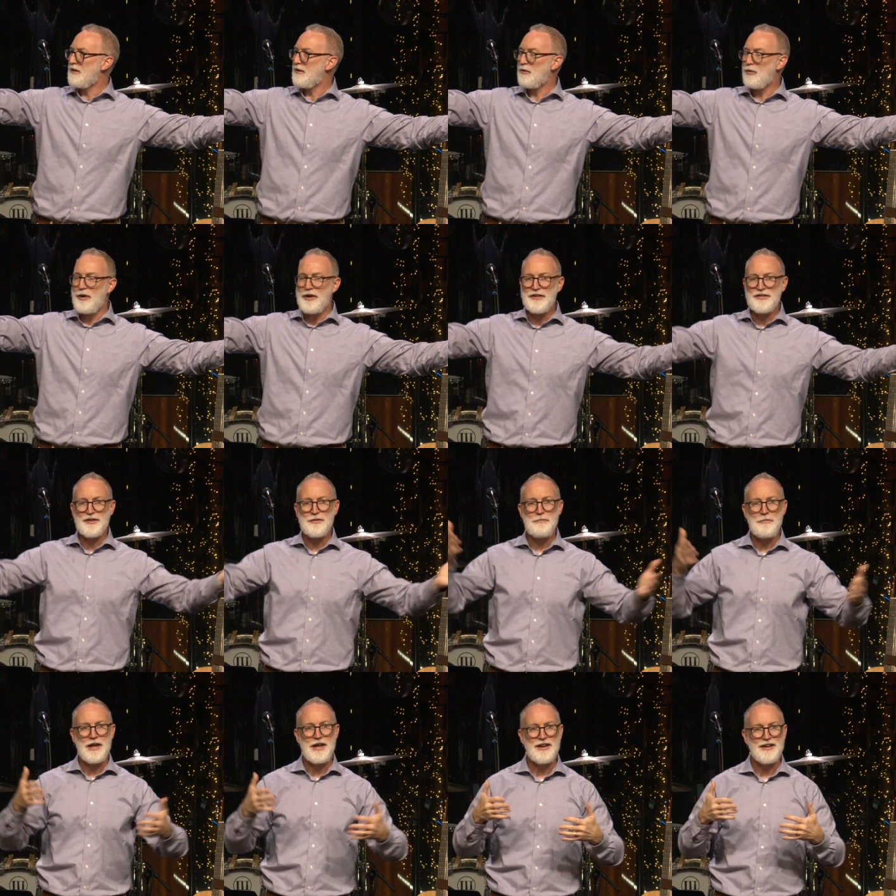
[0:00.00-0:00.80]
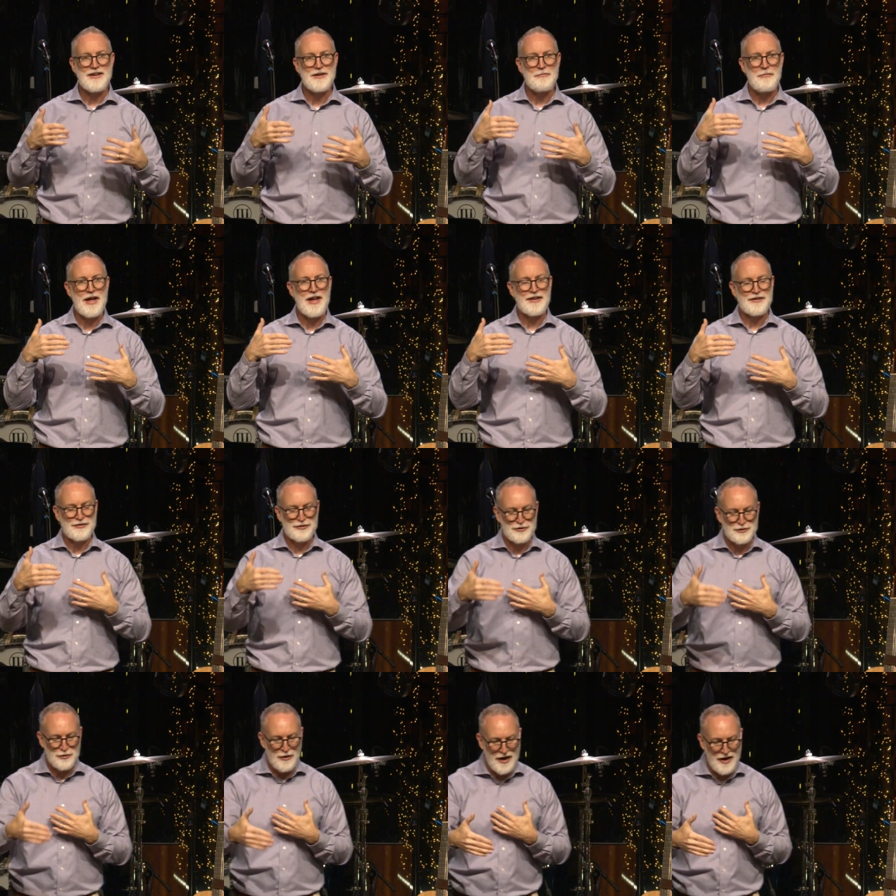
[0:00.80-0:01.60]
What does it mean to make
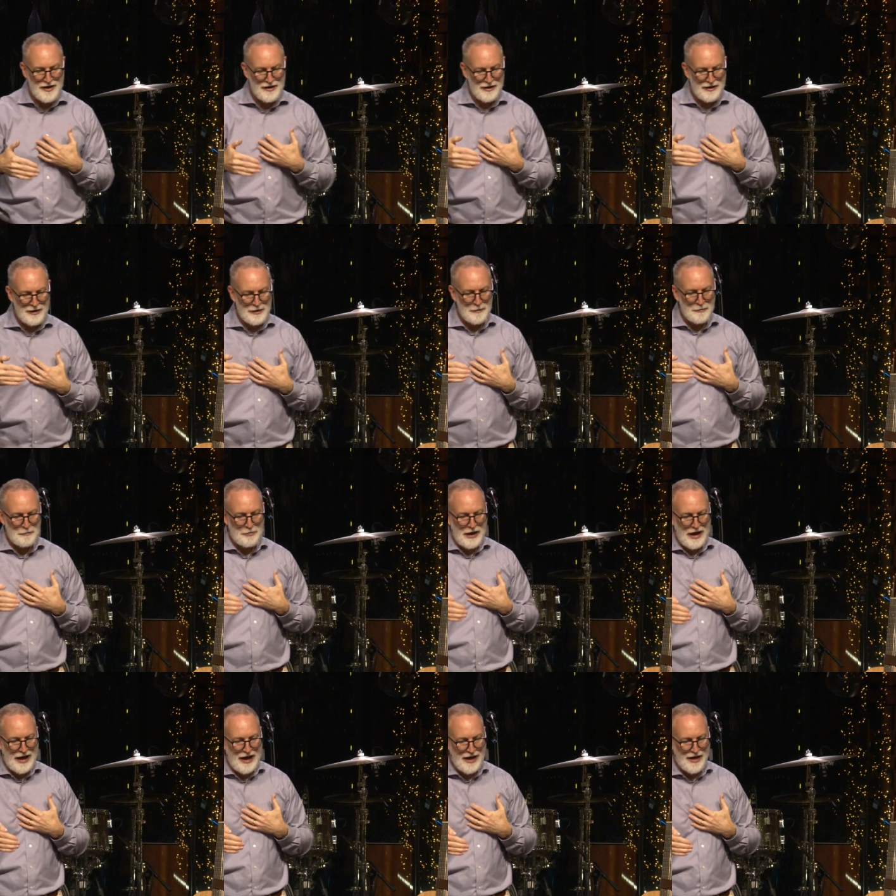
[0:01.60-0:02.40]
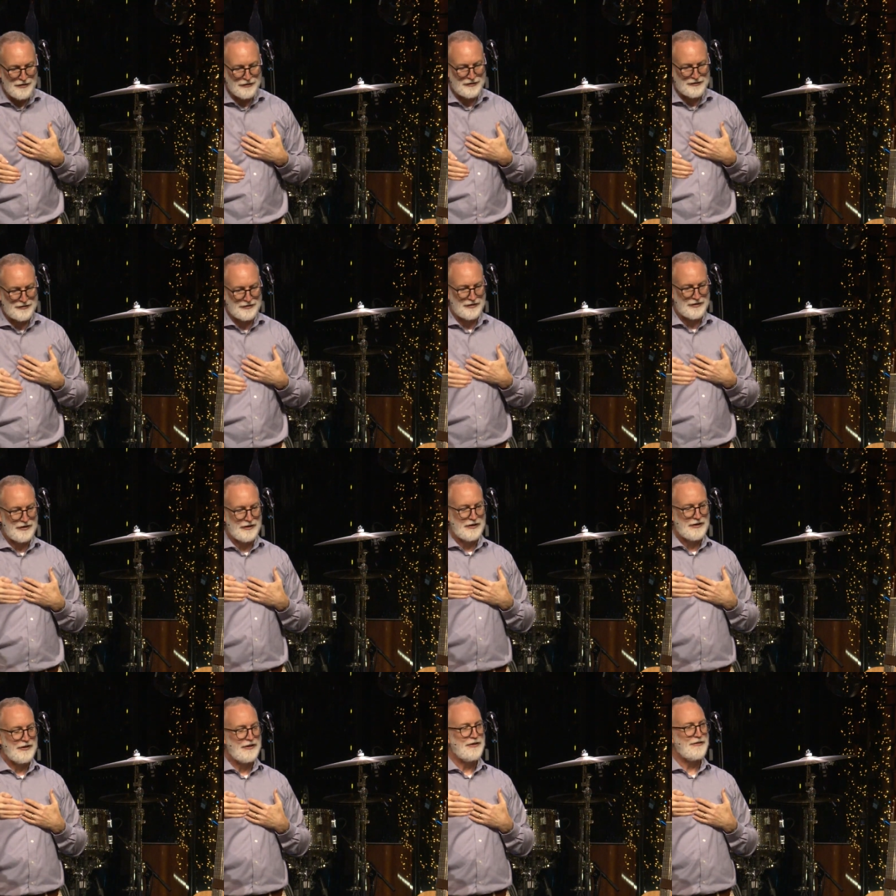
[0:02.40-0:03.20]
straight paths
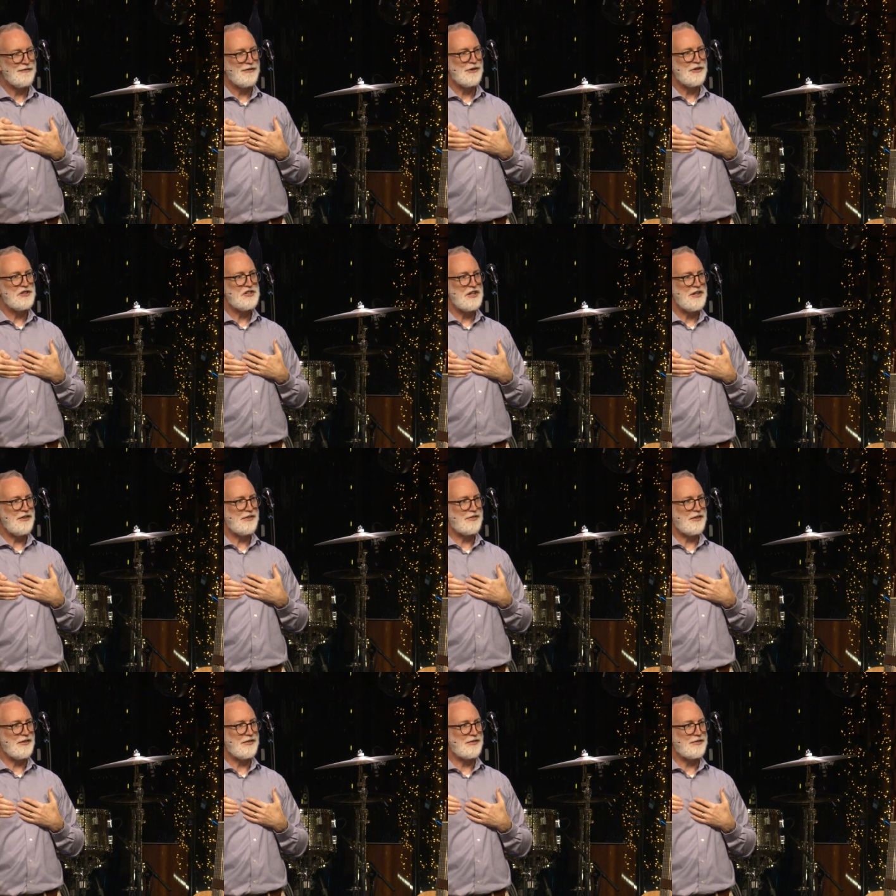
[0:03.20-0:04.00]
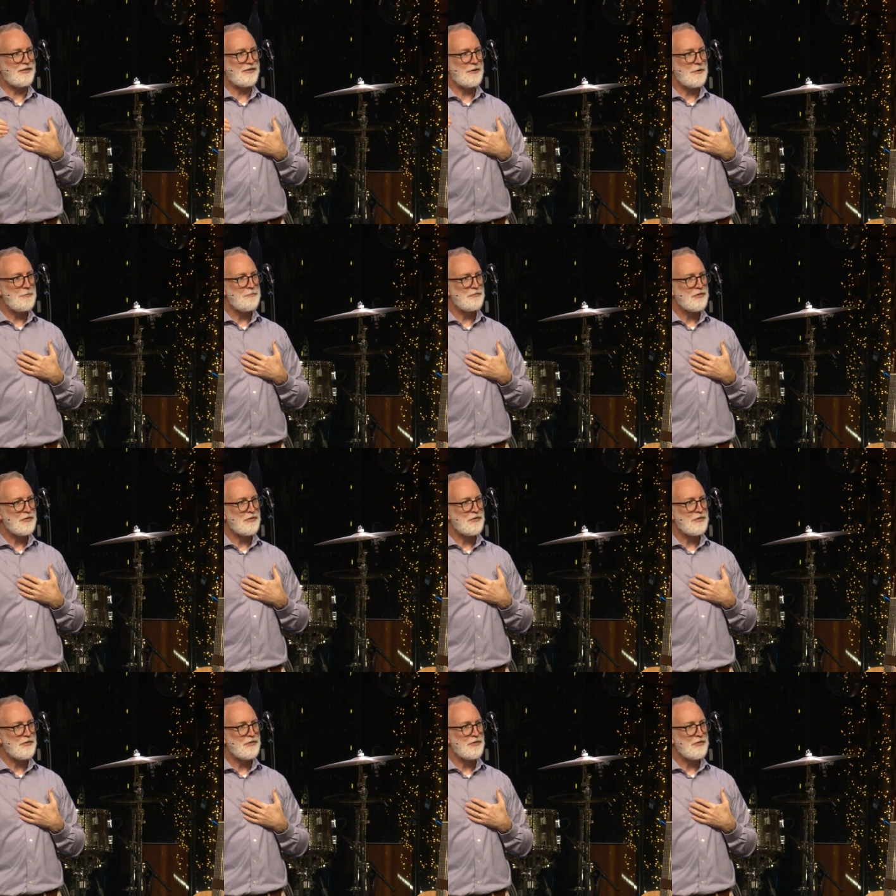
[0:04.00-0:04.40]
for Jesus,